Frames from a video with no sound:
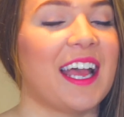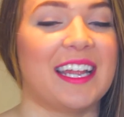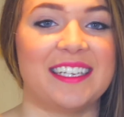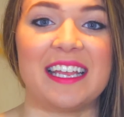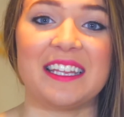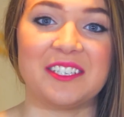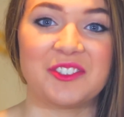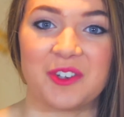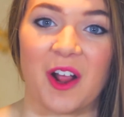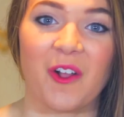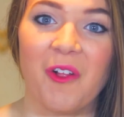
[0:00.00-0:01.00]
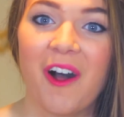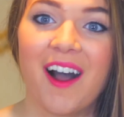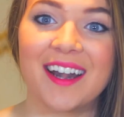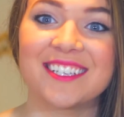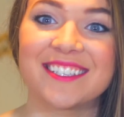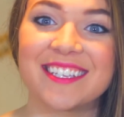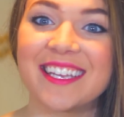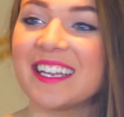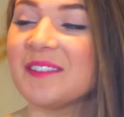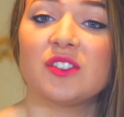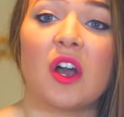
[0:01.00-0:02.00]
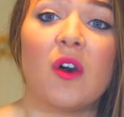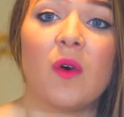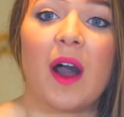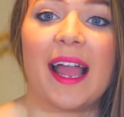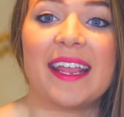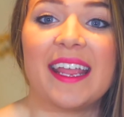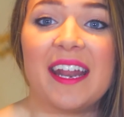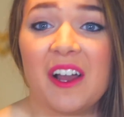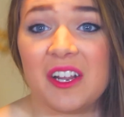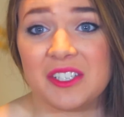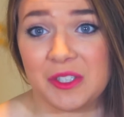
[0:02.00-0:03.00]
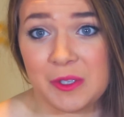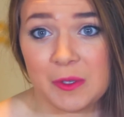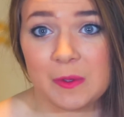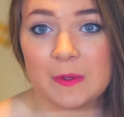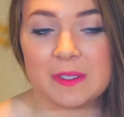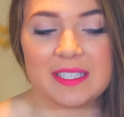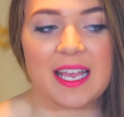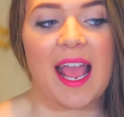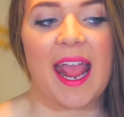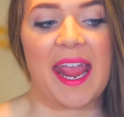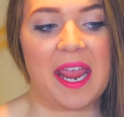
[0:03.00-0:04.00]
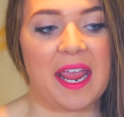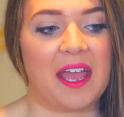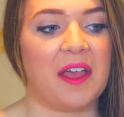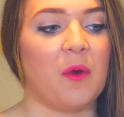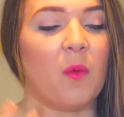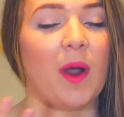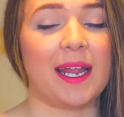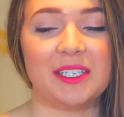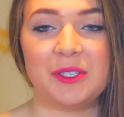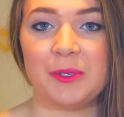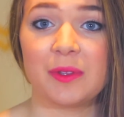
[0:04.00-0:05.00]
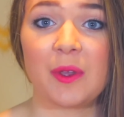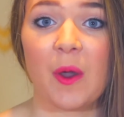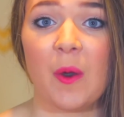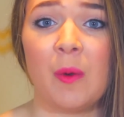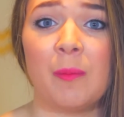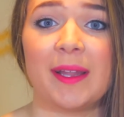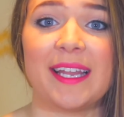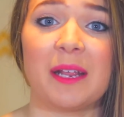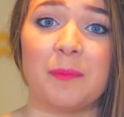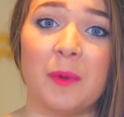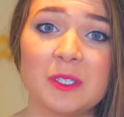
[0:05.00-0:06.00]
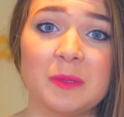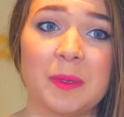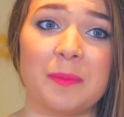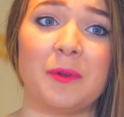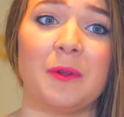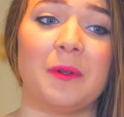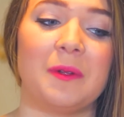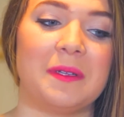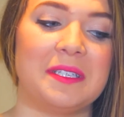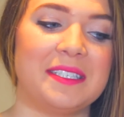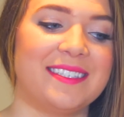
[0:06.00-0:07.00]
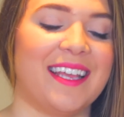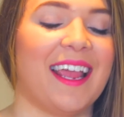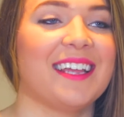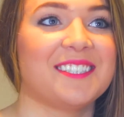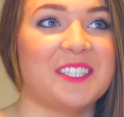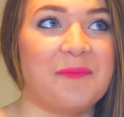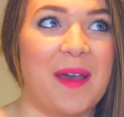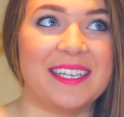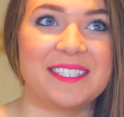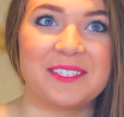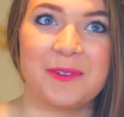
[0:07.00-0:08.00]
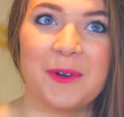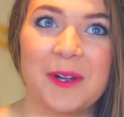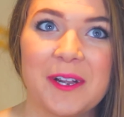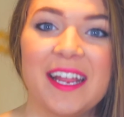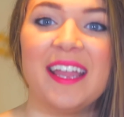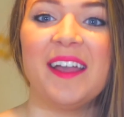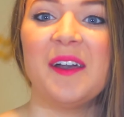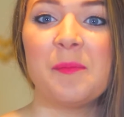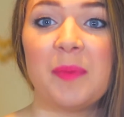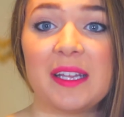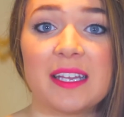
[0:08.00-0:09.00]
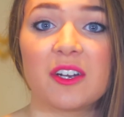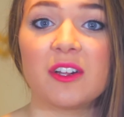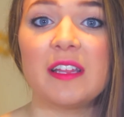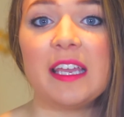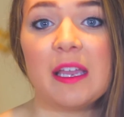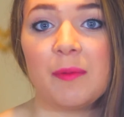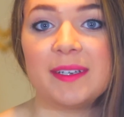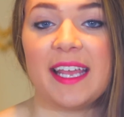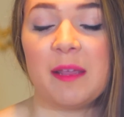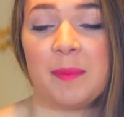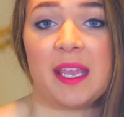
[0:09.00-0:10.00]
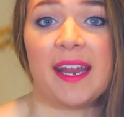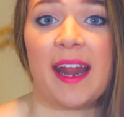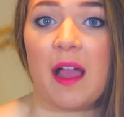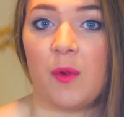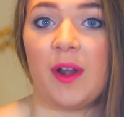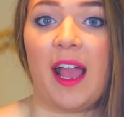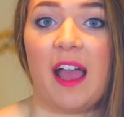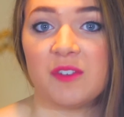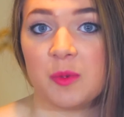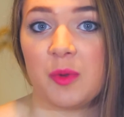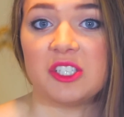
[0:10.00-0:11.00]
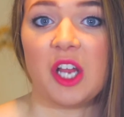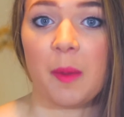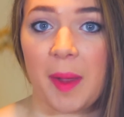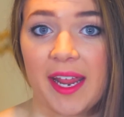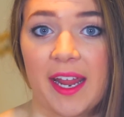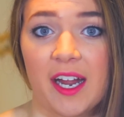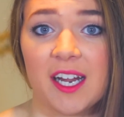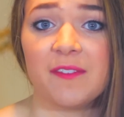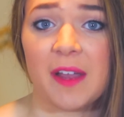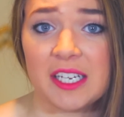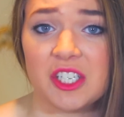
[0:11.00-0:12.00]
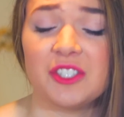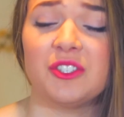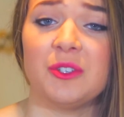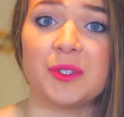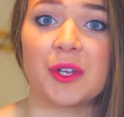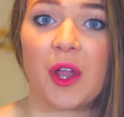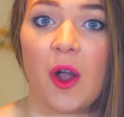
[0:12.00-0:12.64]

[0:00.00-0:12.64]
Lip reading: a daily struggle, honestly. So I cannot use a wide tooth comb like most people say is the best for, but literally it would take me an hour and a half to brush out my hair if I just used a